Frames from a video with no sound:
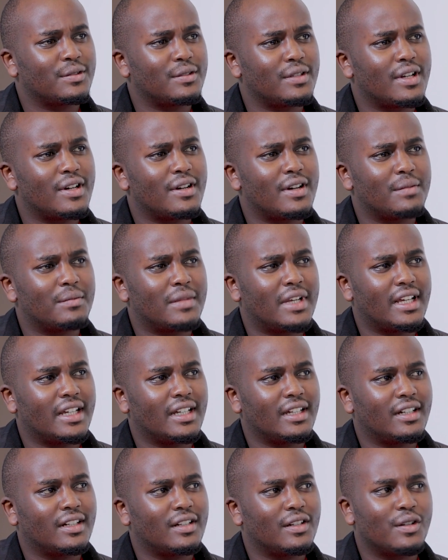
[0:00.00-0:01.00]
So now I'm
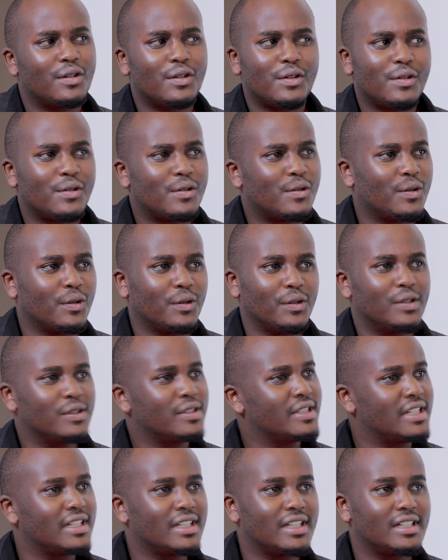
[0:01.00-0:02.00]
like, no,
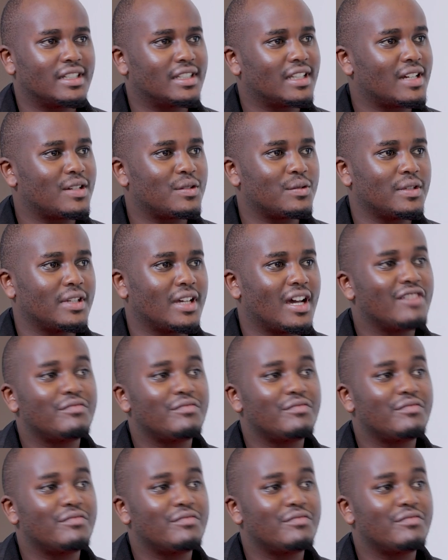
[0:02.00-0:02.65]
don't take it that way.